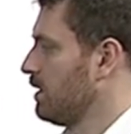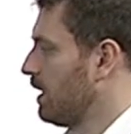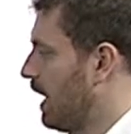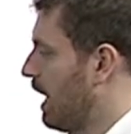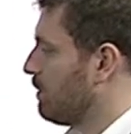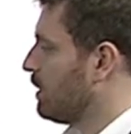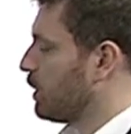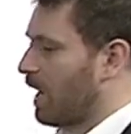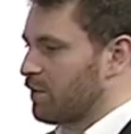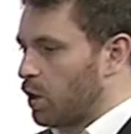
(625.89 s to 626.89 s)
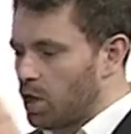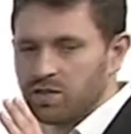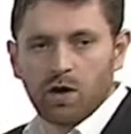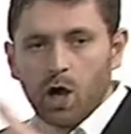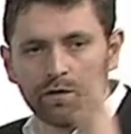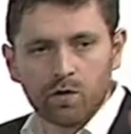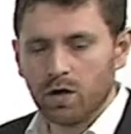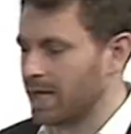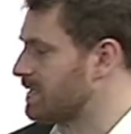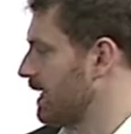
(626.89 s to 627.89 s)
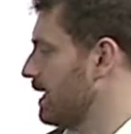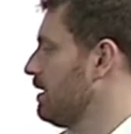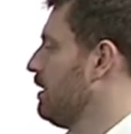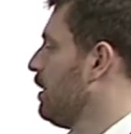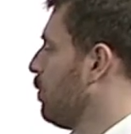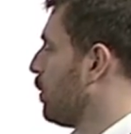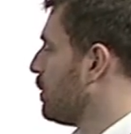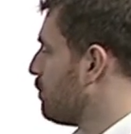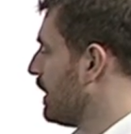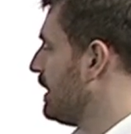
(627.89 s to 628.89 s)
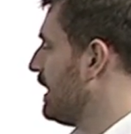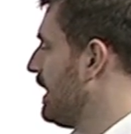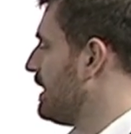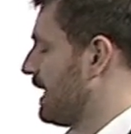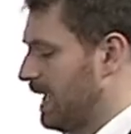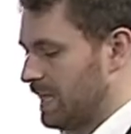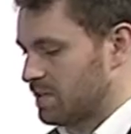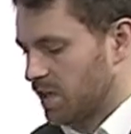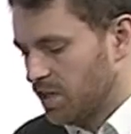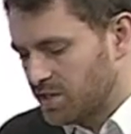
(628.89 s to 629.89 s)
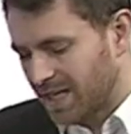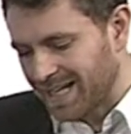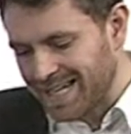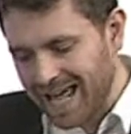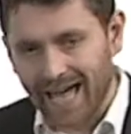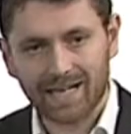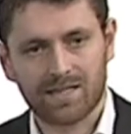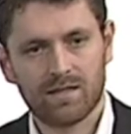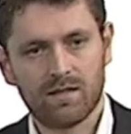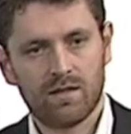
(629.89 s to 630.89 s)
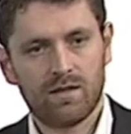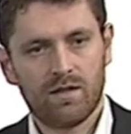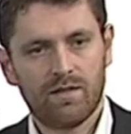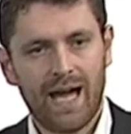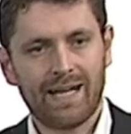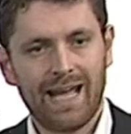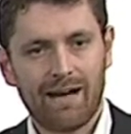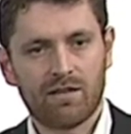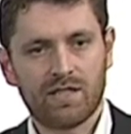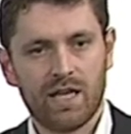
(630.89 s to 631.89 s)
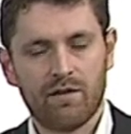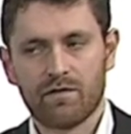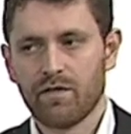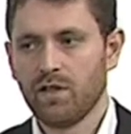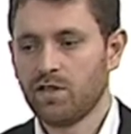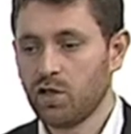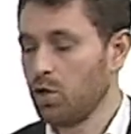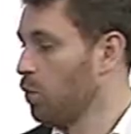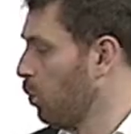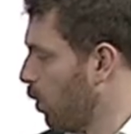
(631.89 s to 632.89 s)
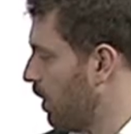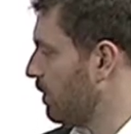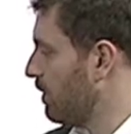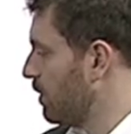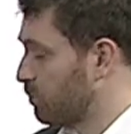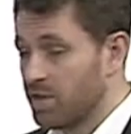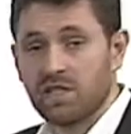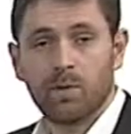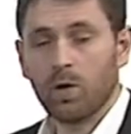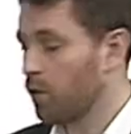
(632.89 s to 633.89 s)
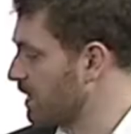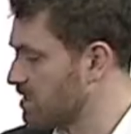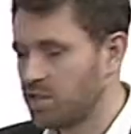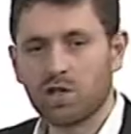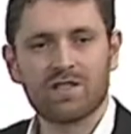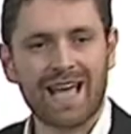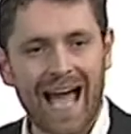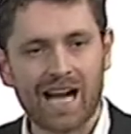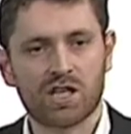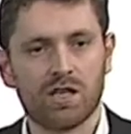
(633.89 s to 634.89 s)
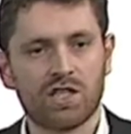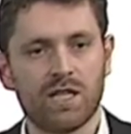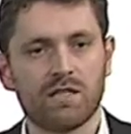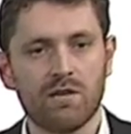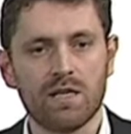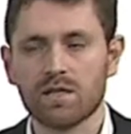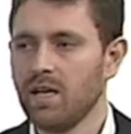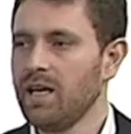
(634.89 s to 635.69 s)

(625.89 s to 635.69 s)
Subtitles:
you have your sort of overall idea, what you really need is to connect that narrative to what the principal or the institution's actual agenda is.